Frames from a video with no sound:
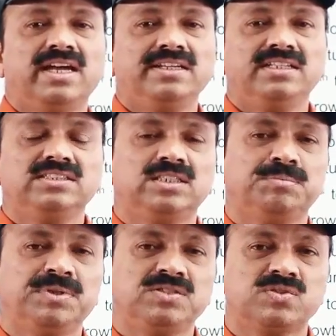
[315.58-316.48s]
I teach
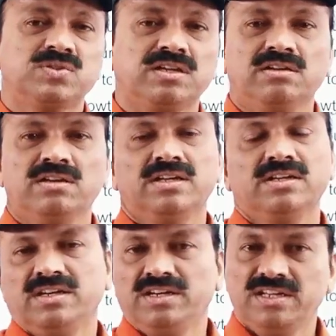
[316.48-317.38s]
AP history,
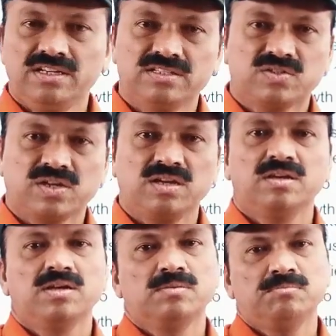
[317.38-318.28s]
Indian
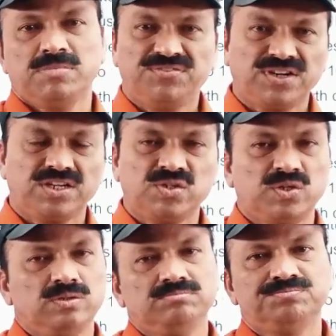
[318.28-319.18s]
history,
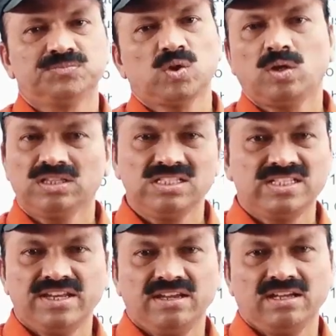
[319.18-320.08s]
bifurcation, all these
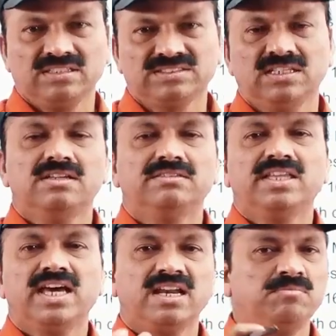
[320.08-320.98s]
areas,
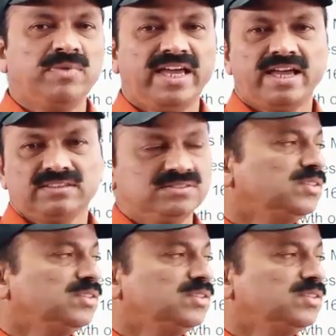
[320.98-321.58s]
they are in my hand,